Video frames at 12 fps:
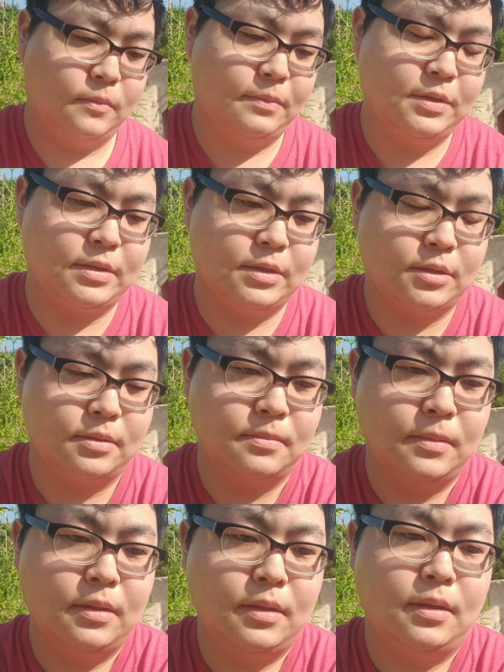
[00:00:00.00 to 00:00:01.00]
position,
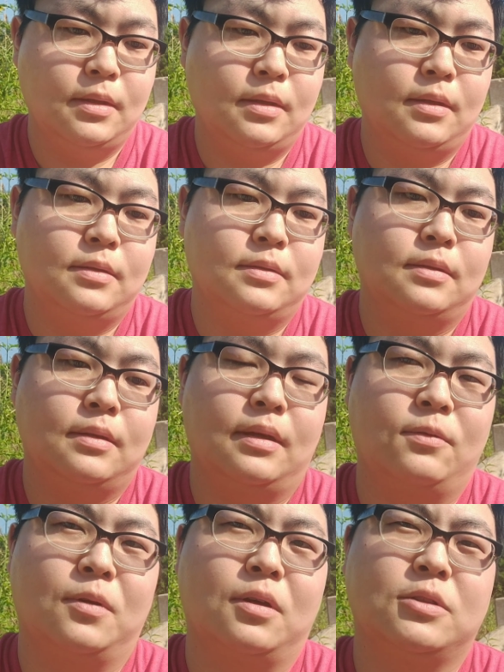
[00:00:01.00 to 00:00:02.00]

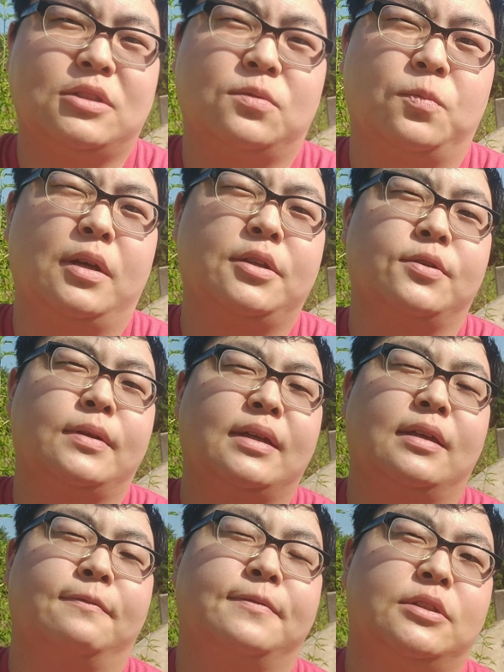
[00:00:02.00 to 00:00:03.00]
and we're just
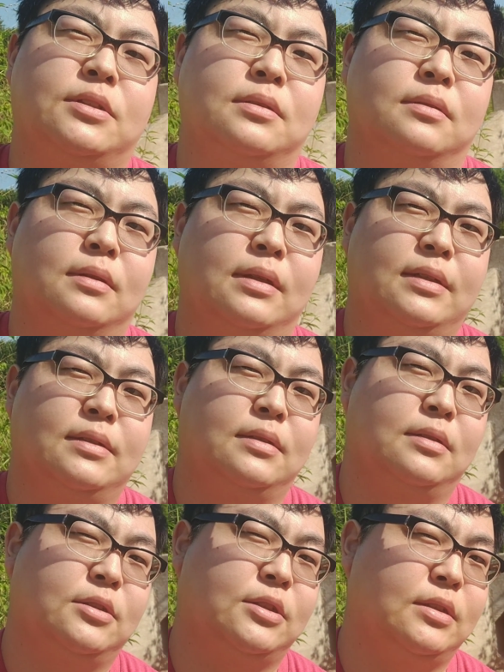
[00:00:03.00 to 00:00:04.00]
wondering if
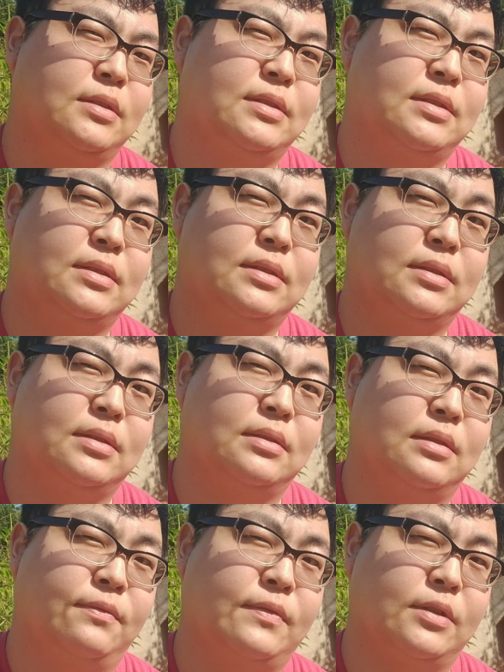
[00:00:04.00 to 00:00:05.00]
if
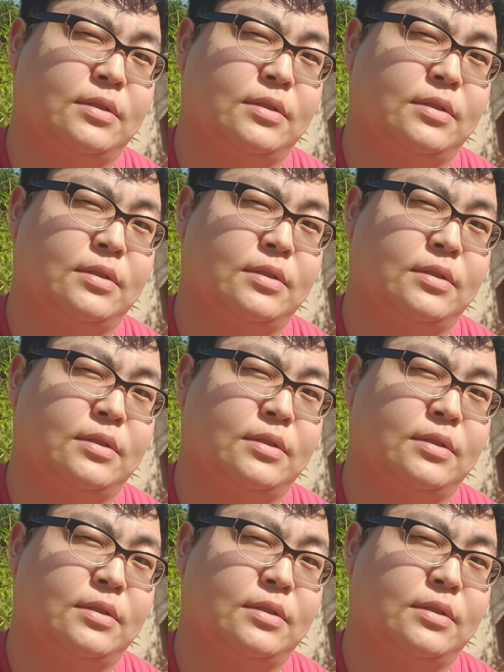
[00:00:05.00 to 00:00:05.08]
they're